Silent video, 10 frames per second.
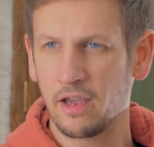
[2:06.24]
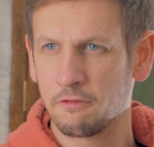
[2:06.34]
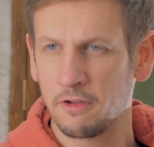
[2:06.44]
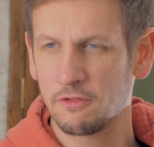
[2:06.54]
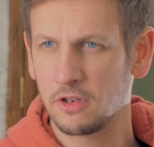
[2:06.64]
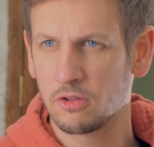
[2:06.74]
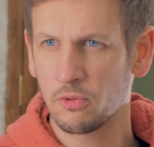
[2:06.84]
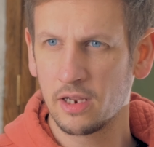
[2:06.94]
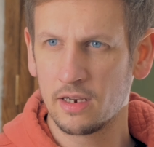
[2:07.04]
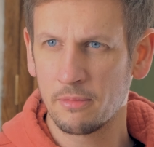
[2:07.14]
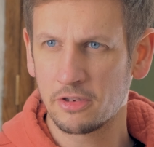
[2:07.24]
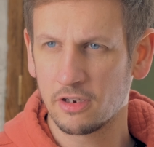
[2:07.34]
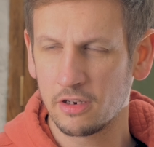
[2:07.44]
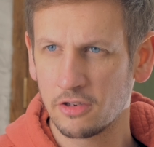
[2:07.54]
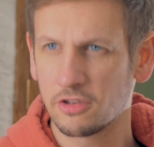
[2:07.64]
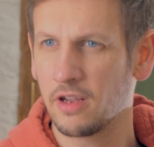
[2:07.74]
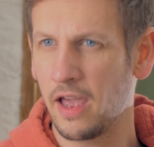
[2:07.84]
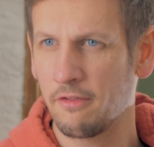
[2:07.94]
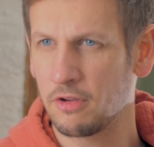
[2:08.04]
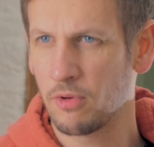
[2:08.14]
53 limited edition
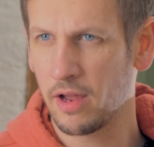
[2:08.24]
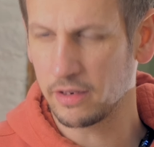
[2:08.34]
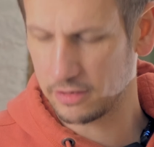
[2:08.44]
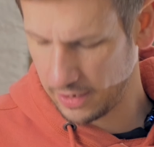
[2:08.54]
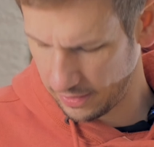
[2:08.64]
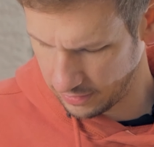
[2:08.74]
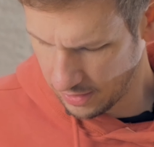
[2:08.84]
Heavy Relic Tele.